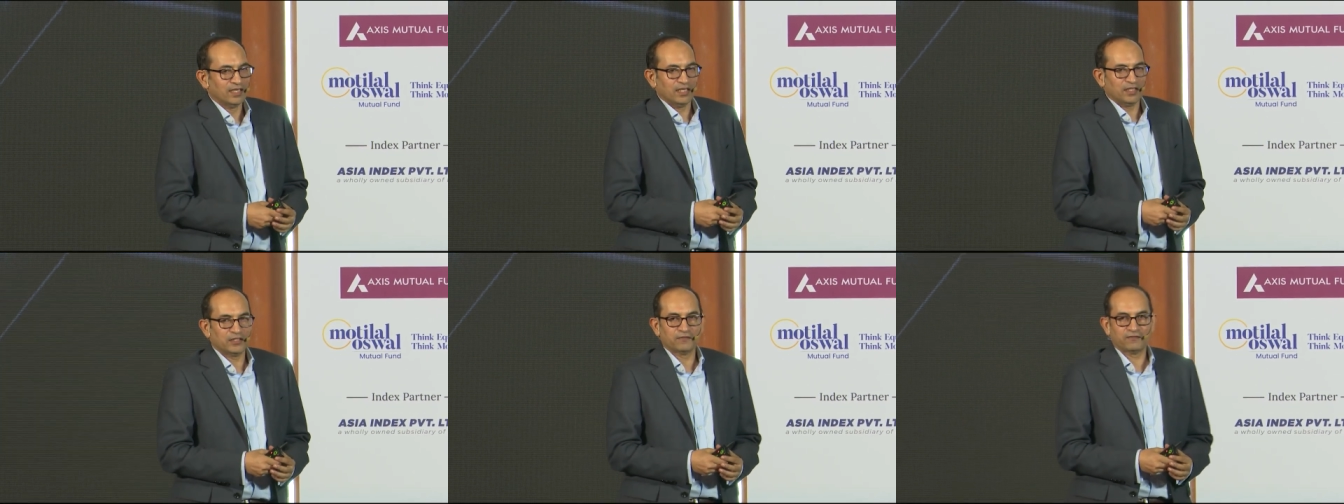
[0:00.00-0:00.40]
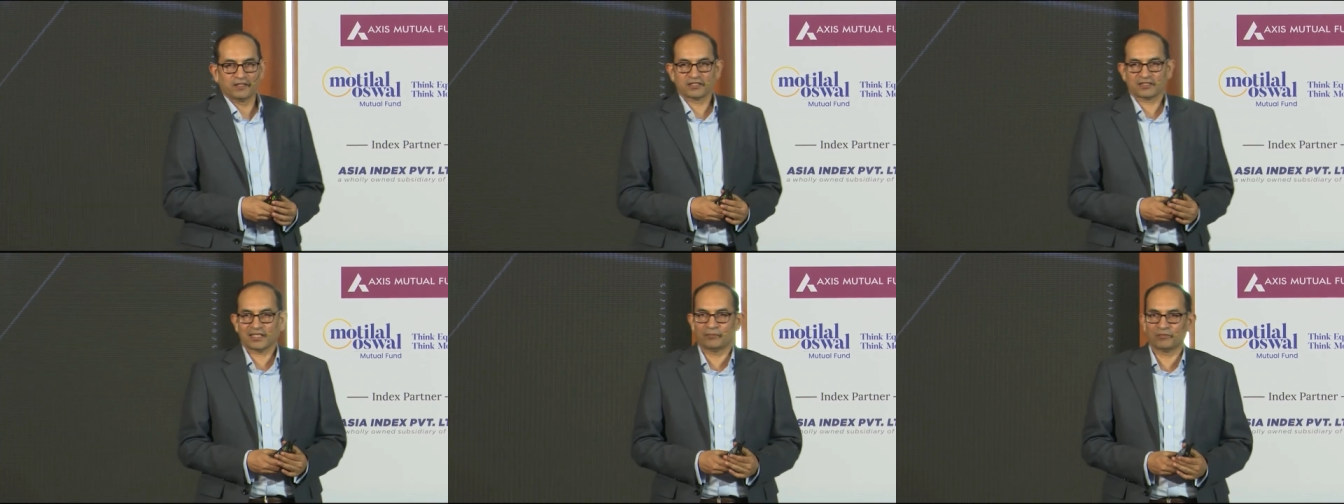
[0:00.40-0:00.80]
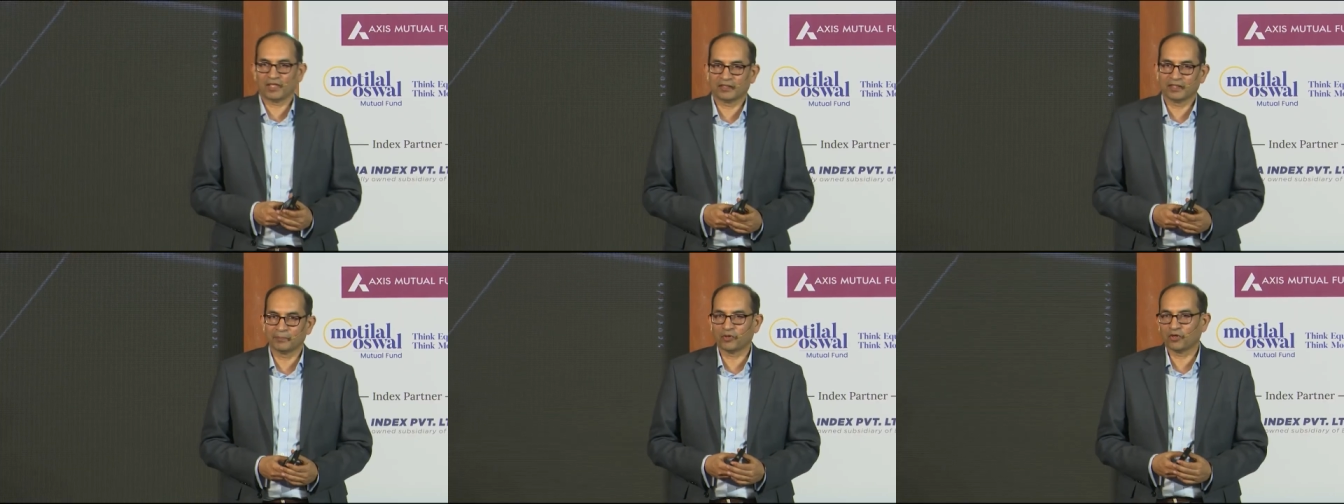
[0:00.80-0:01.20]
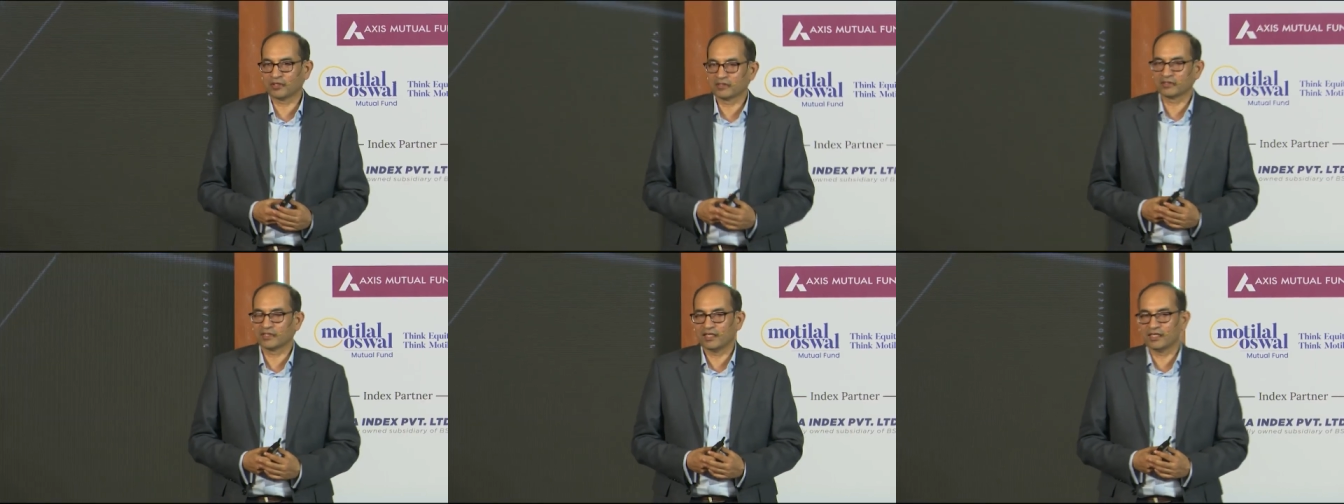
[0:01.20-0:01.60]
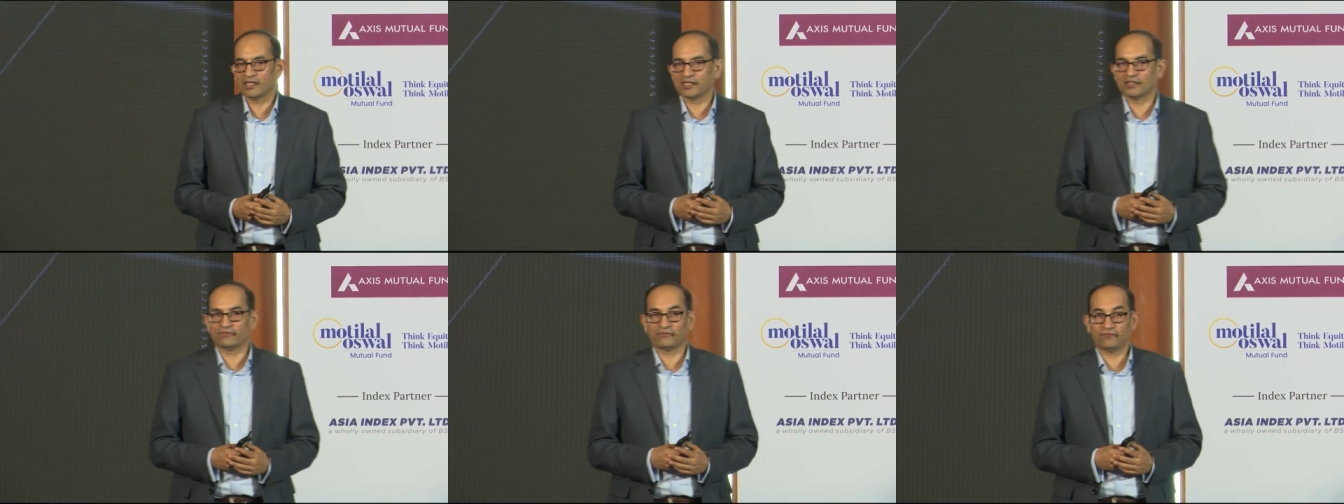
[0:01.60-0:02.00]
the first time that Nippon
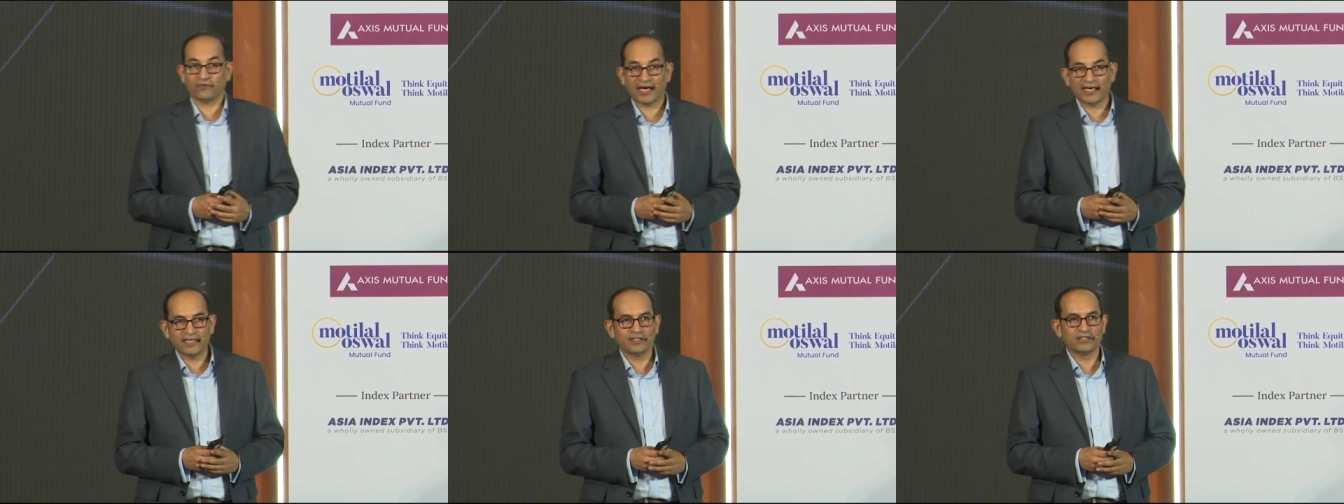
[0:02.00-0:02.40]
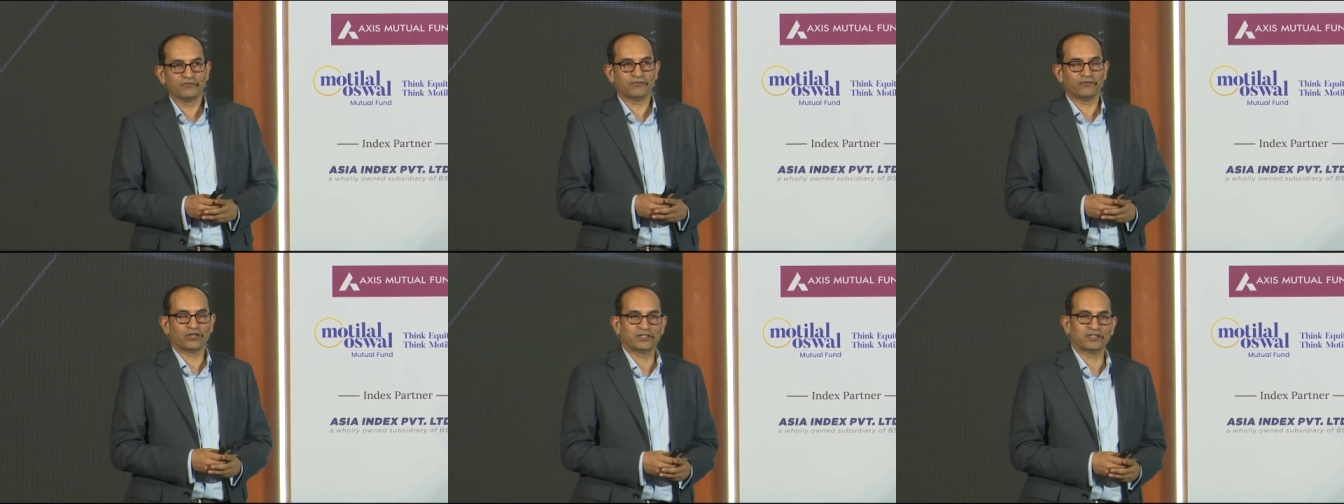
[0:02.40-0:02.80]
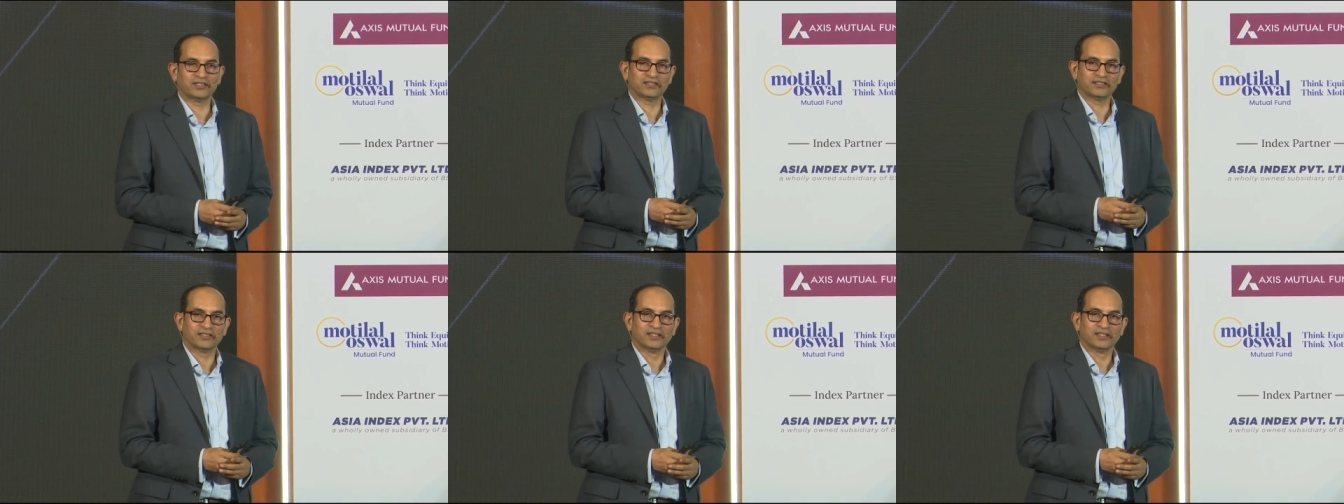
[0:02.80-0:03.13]
filed for